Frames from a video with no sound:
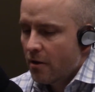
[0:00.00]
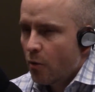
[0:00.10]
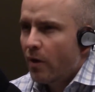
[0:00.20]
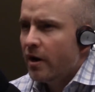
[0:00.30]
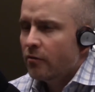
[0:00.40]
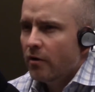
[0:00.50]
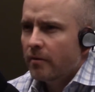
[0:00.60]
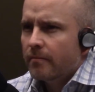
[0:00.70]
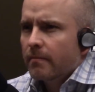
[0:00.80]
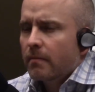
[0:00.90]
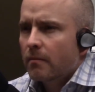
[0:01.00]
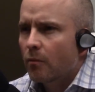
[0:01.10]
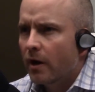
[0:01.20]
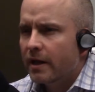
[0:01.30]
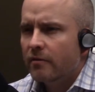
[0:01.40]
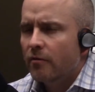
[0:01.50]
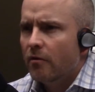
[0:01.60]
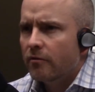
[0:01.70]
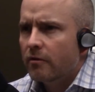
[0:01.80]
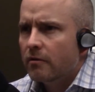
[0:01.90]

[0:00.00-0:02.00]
Why not run? Why get involved?